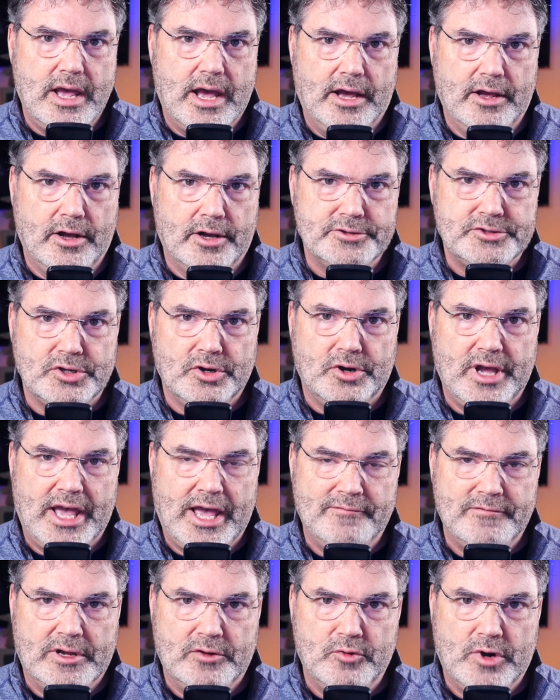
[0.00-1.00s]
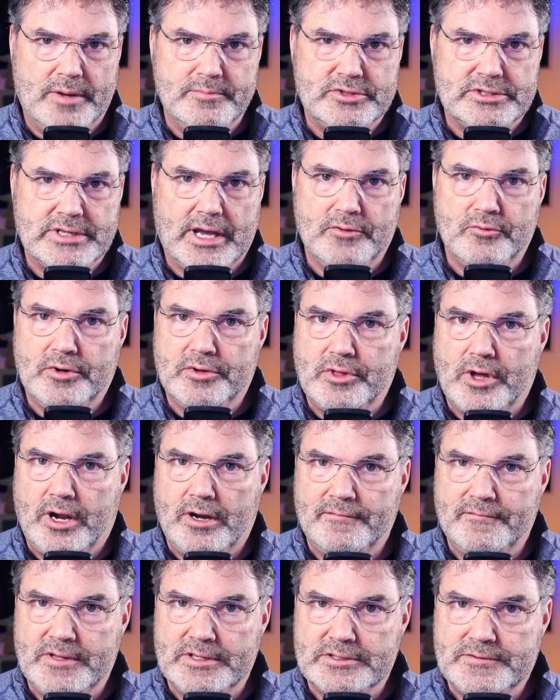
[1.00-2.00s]
I also have a website with
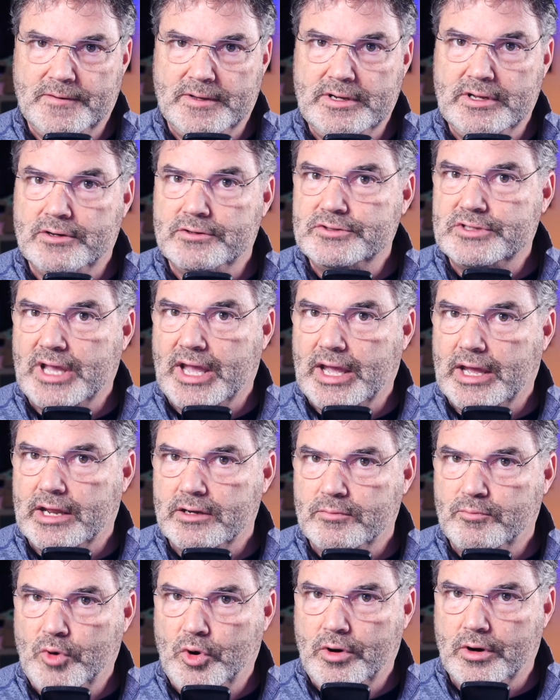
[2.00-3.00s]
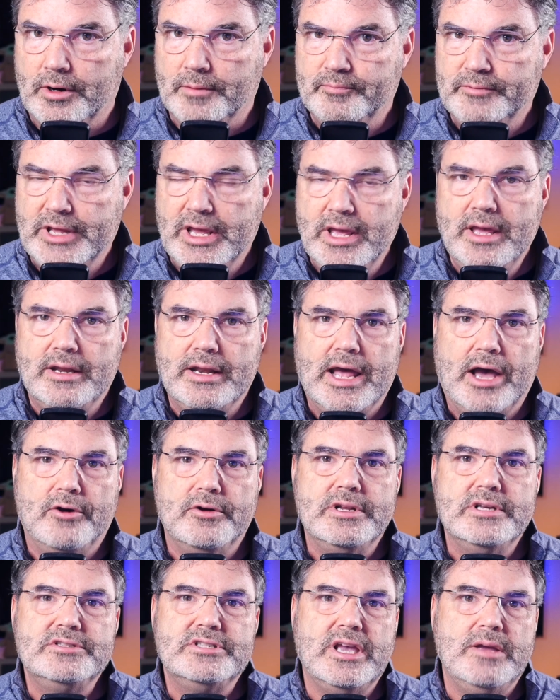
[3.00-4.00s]
all of these videos and more.
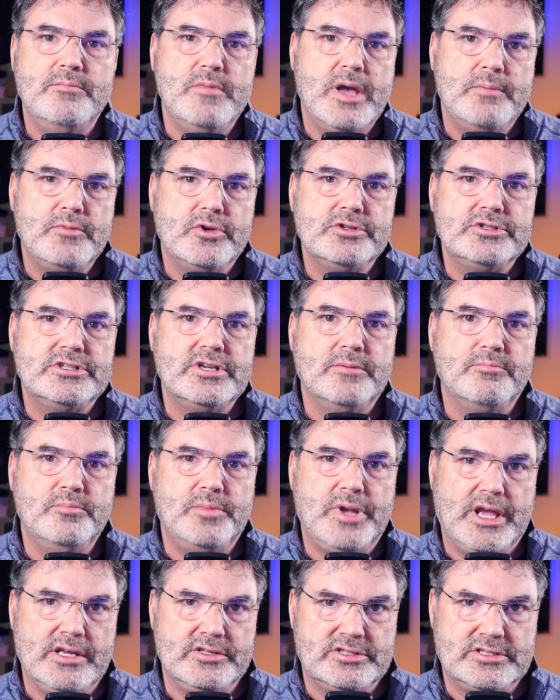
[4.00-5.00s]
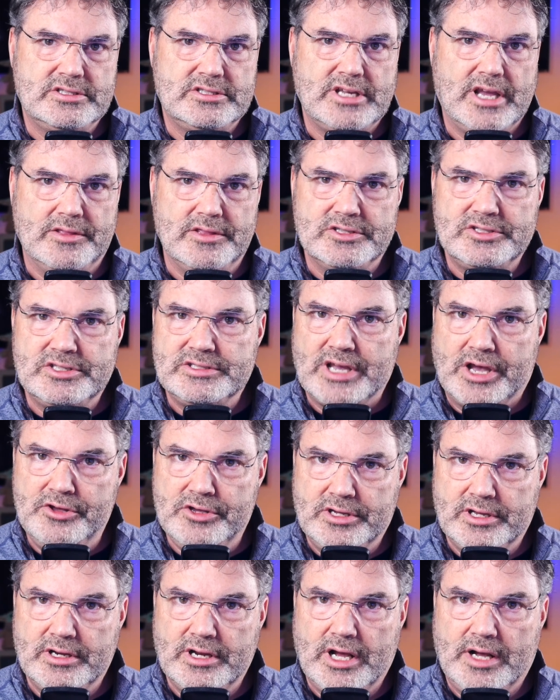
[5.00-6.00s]
Now, it is a membership-based site. This is how
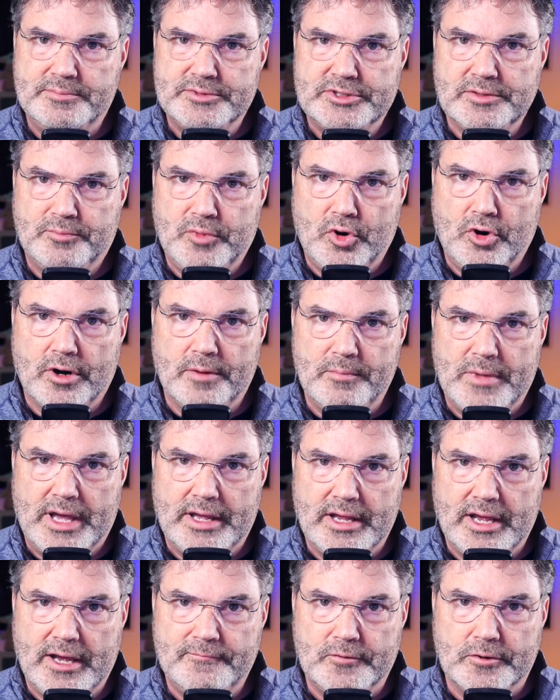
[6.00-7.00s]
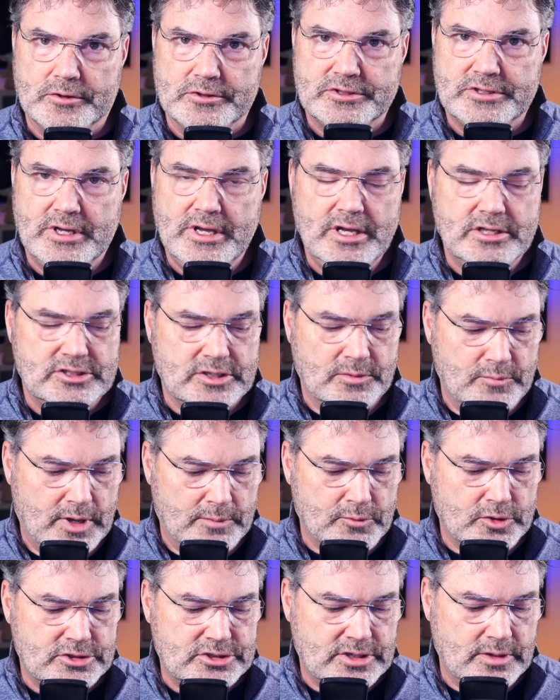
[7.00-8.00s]
you can help support my efforts. It's a
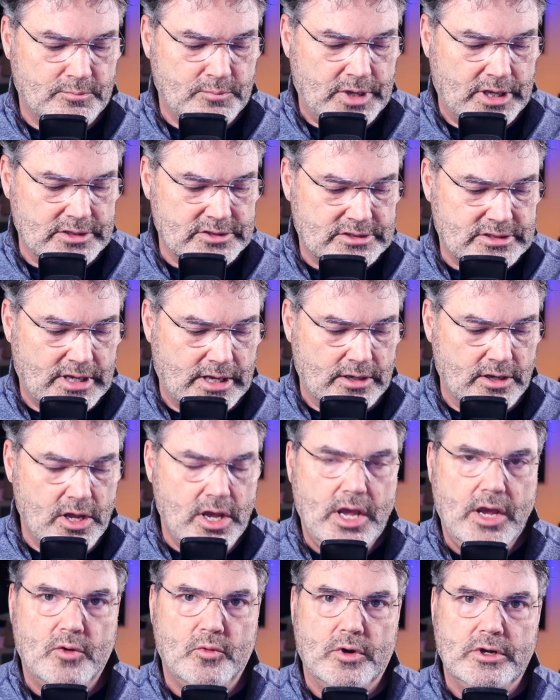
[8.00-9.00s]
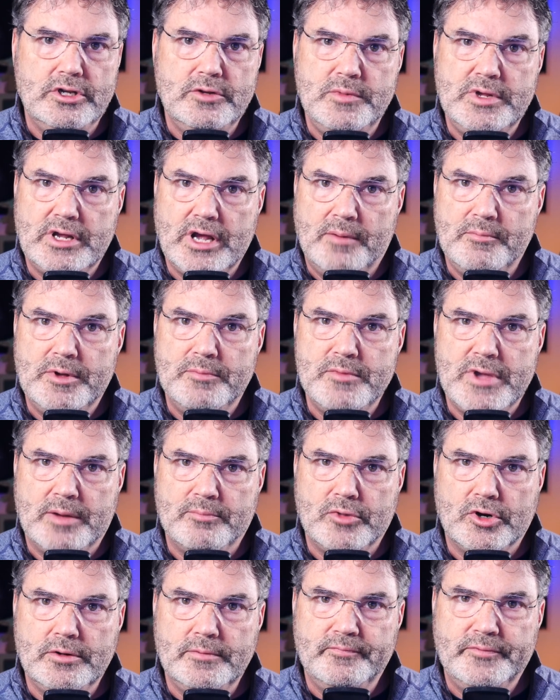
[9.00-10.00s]
membership-based site. When you become a
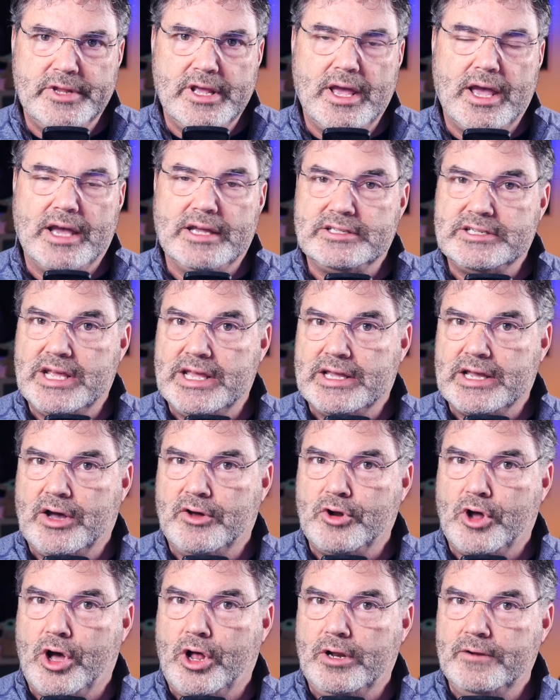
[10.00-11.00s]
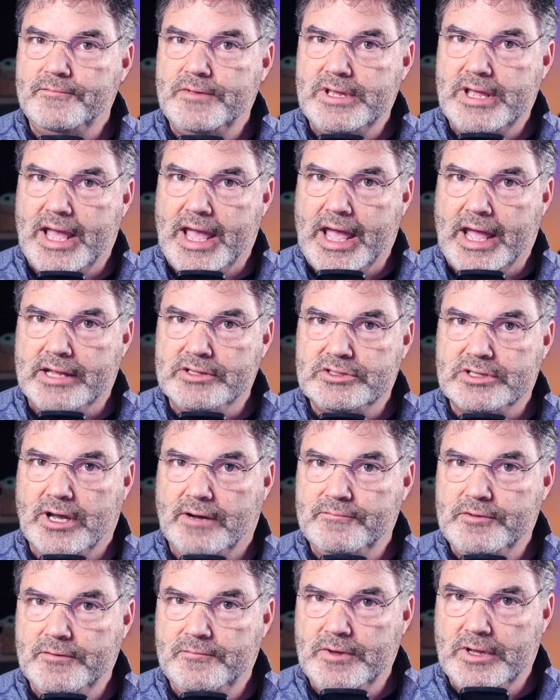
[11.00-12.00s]
member, I take out all of the ads
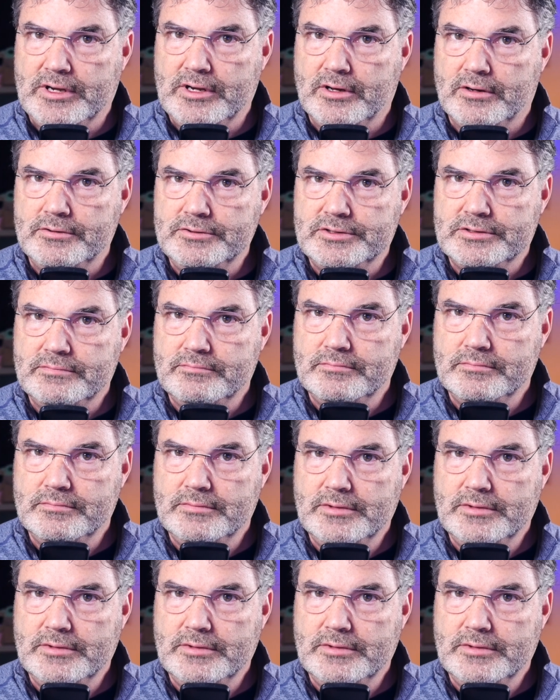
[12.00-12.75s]
of the videos.